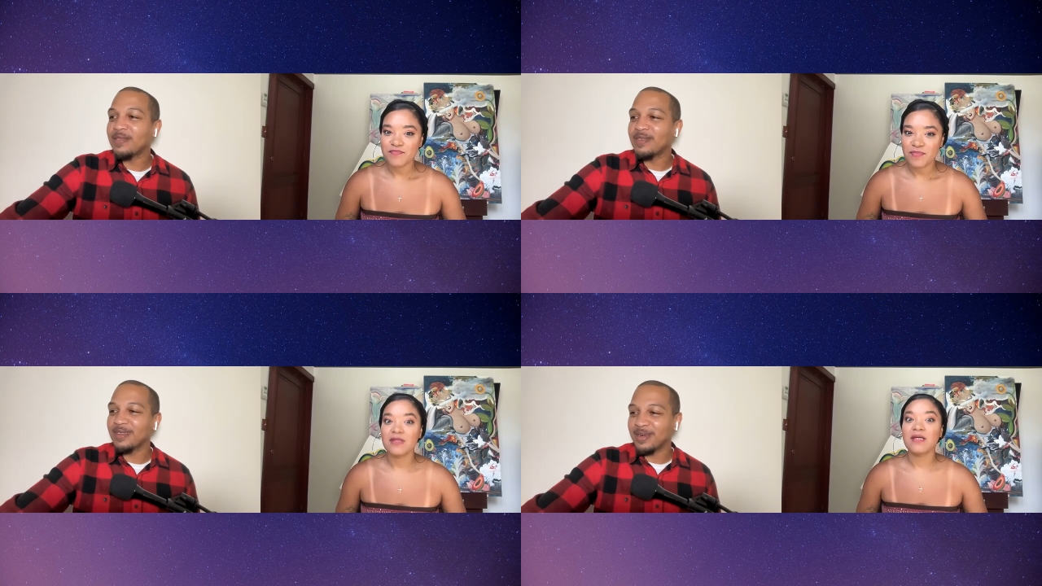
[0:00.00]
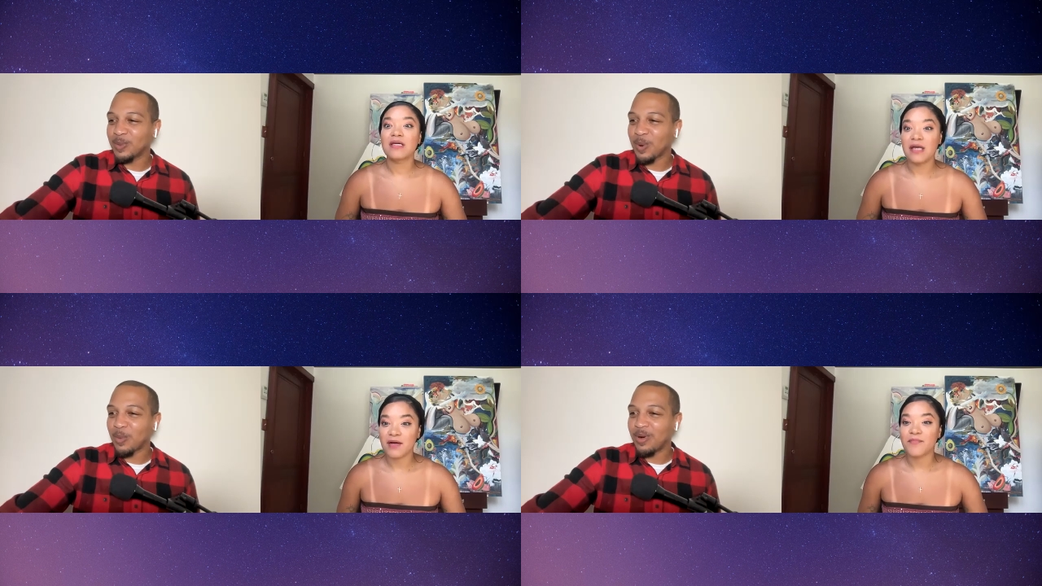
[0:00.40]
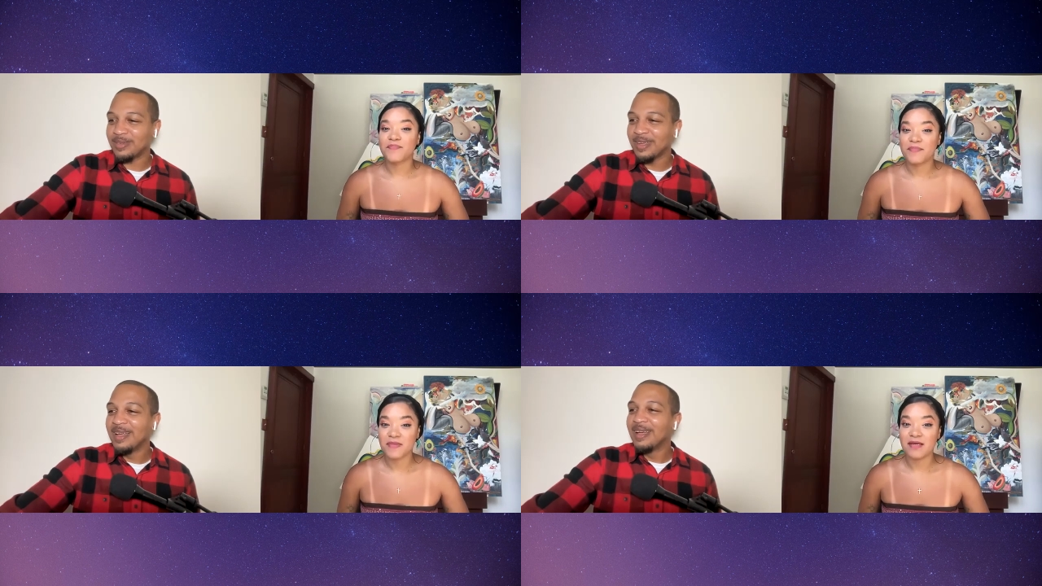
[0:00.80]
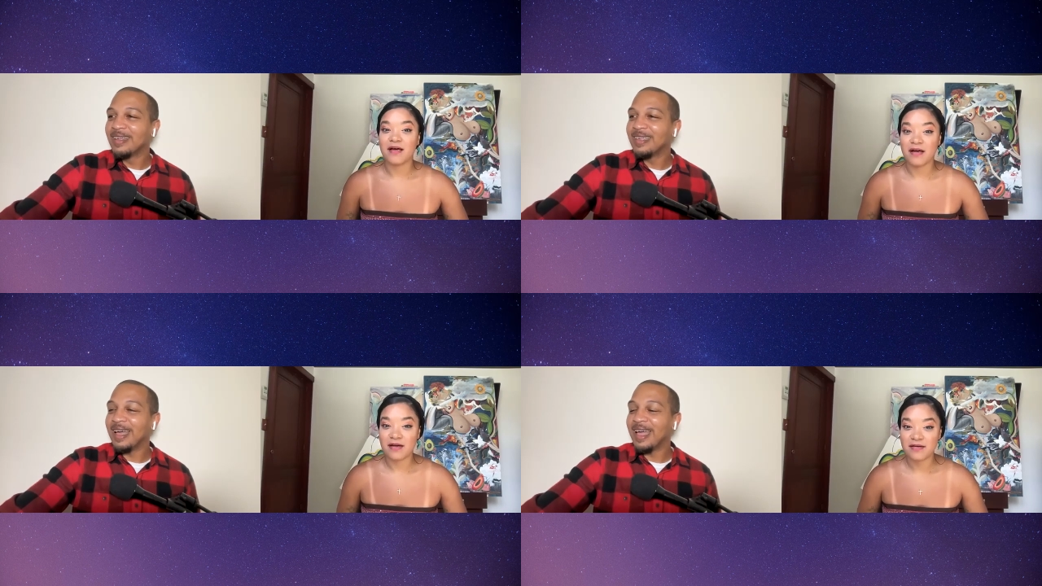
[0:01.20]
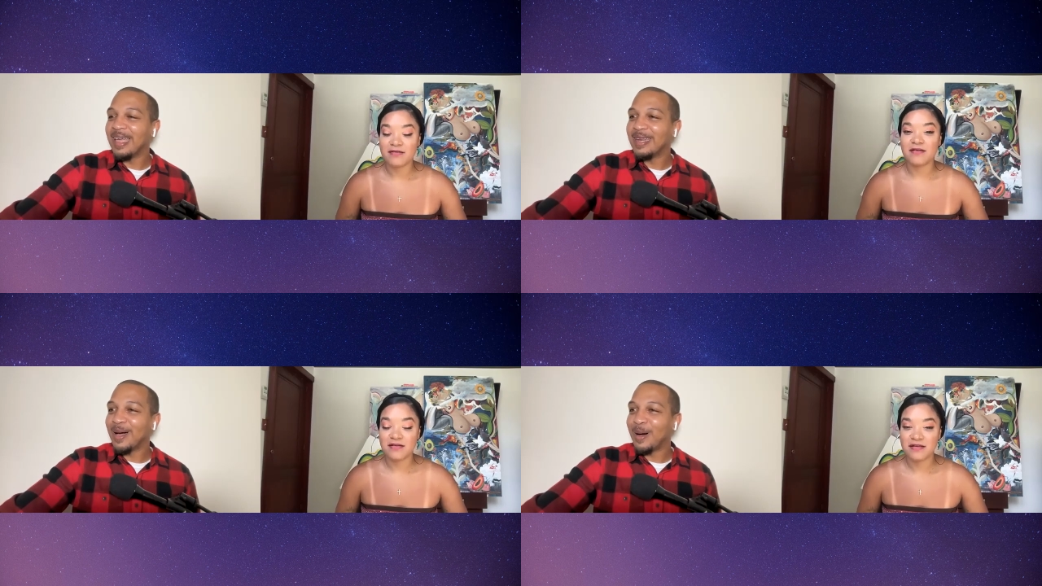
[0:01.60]
Speaker 1: think that's where it was. Yeah, yeah.
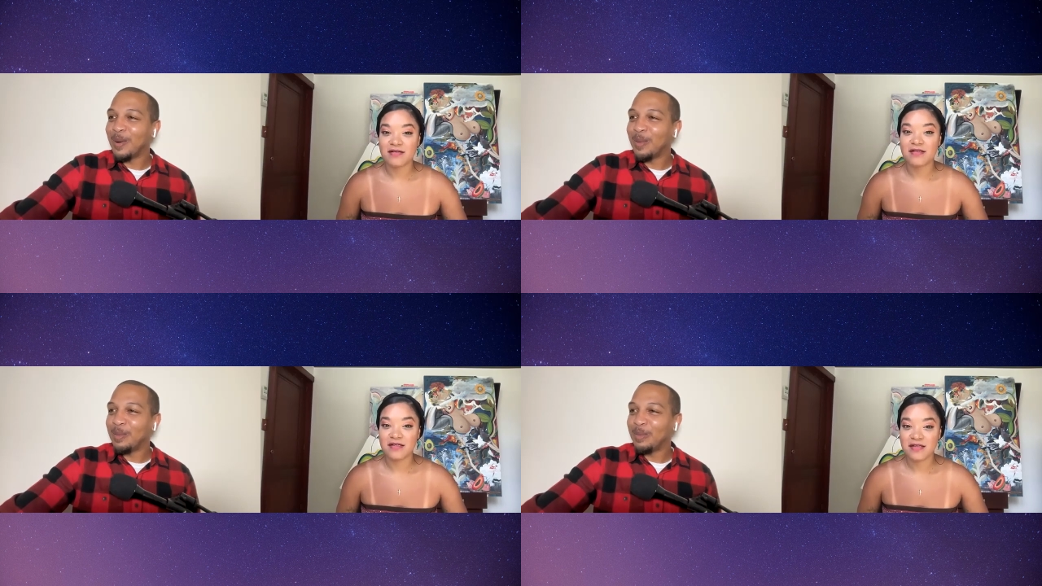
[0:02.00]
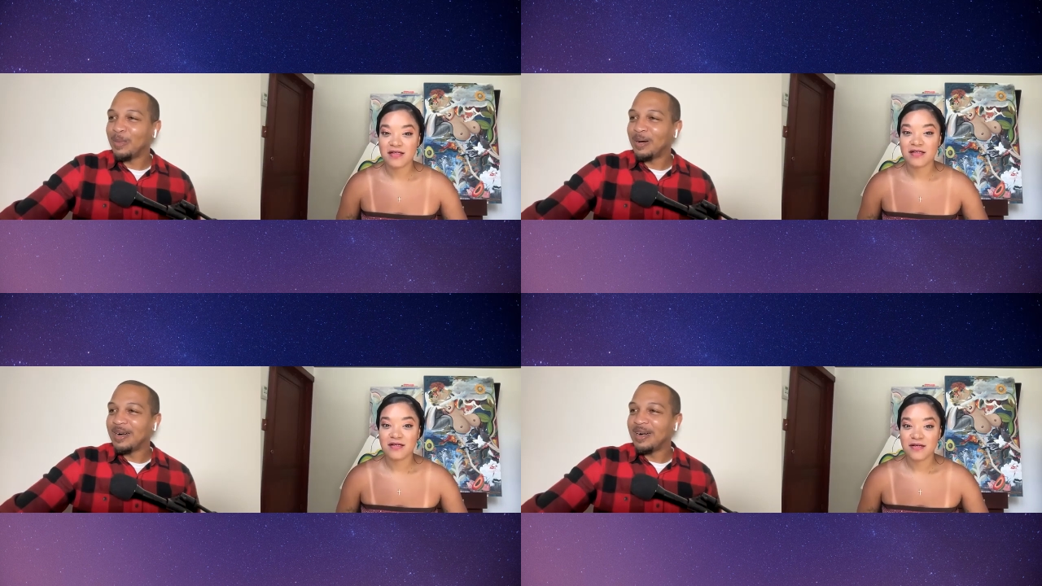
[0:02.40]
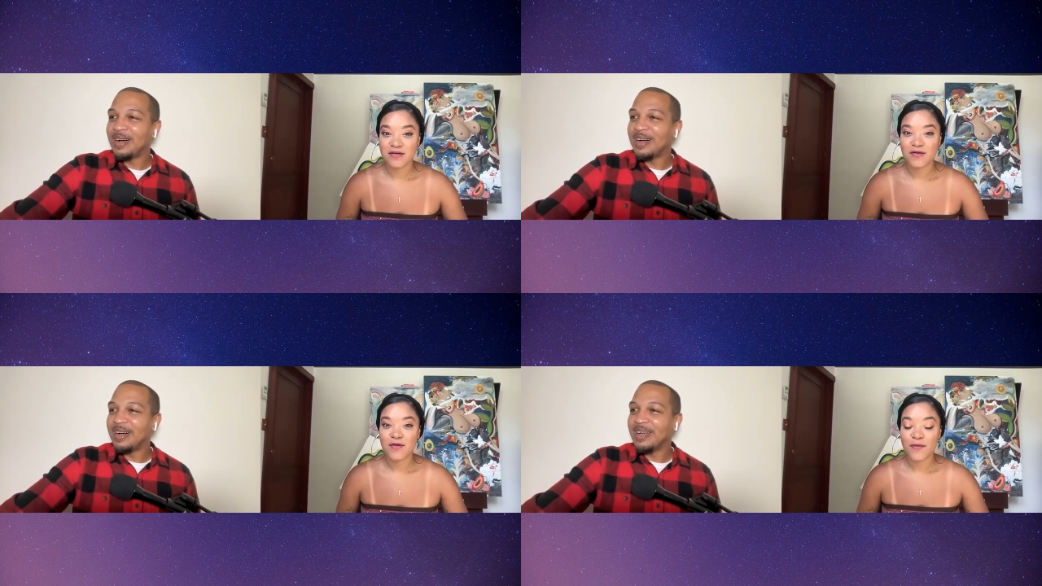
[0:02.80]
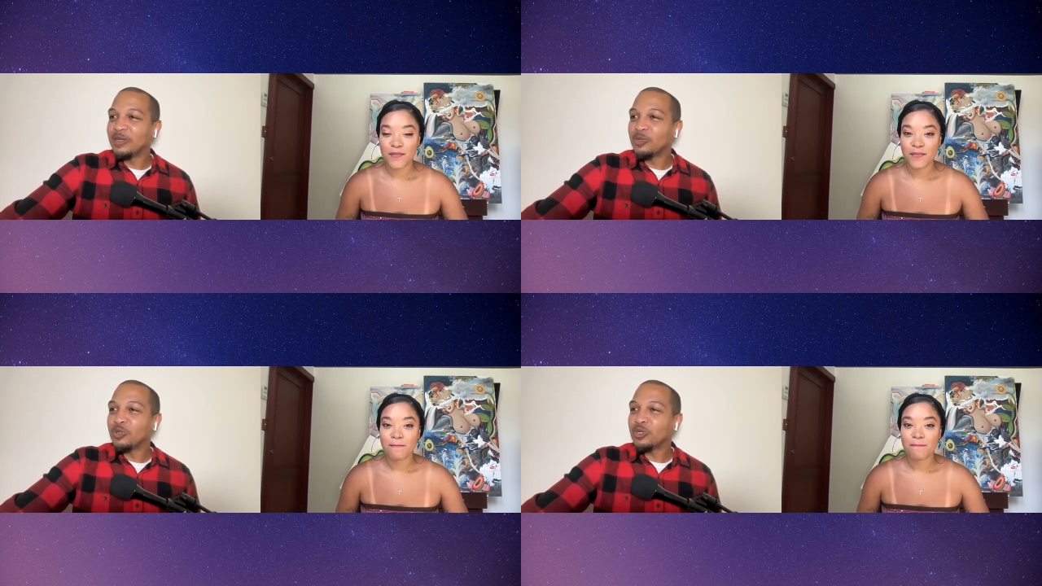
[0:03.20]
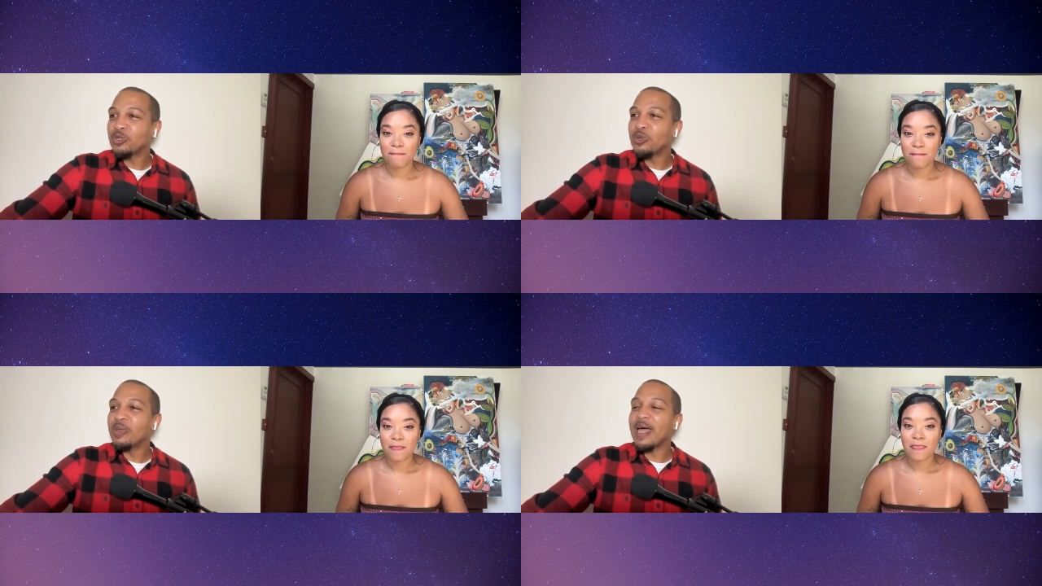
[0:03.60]
and um just
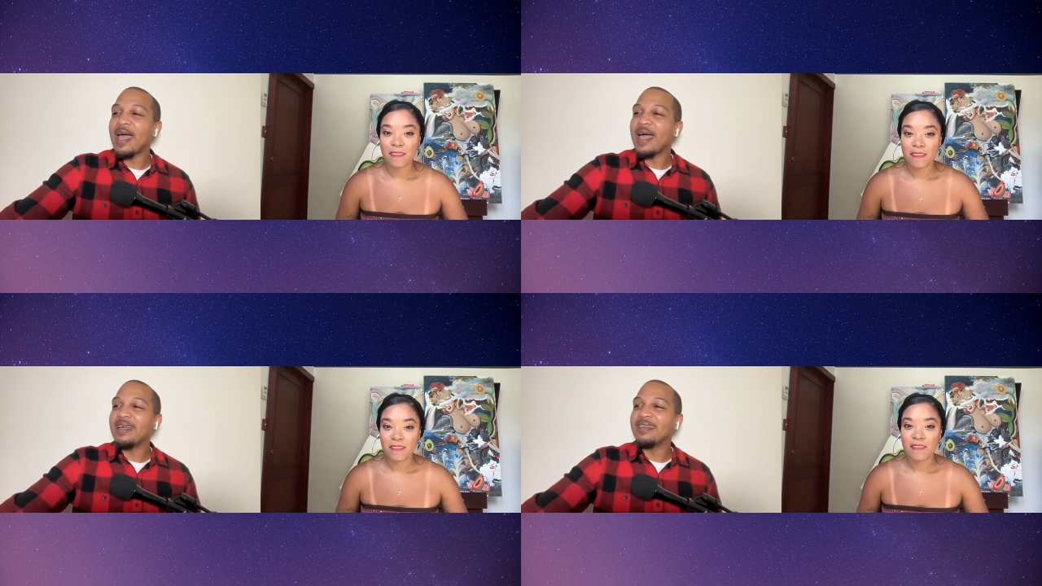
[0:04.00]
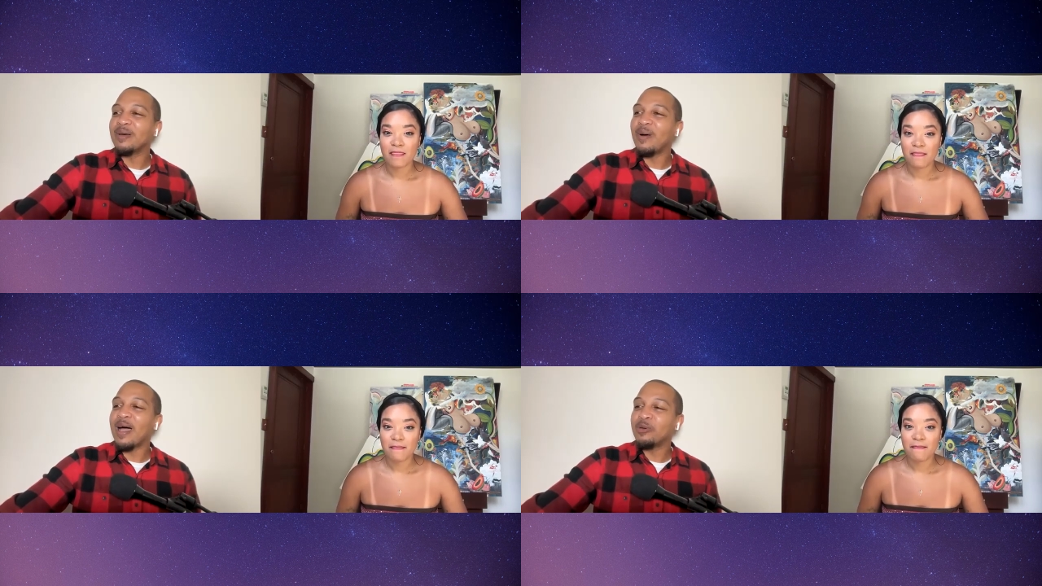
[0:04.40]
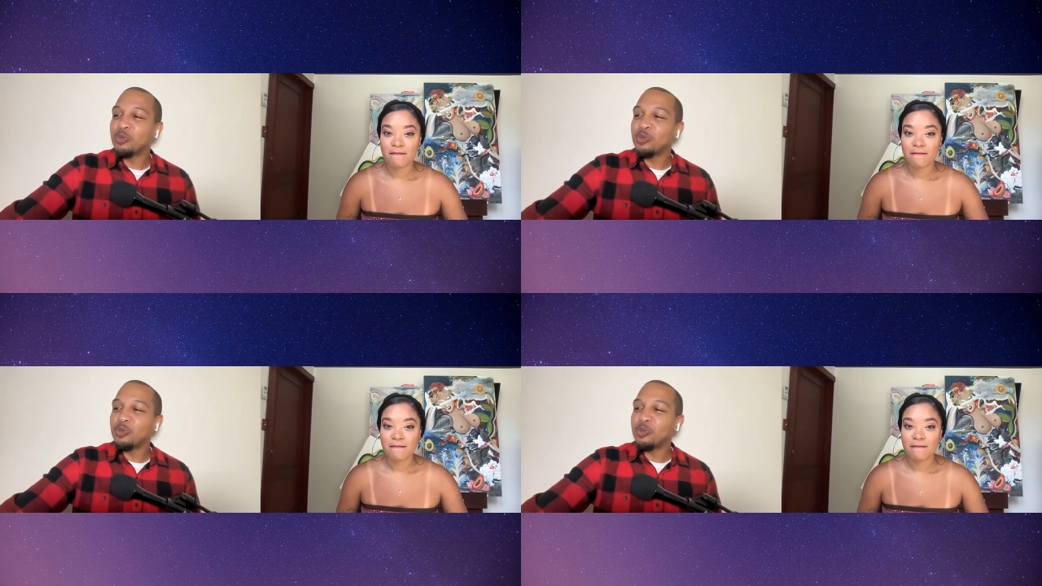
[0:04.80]
you know how you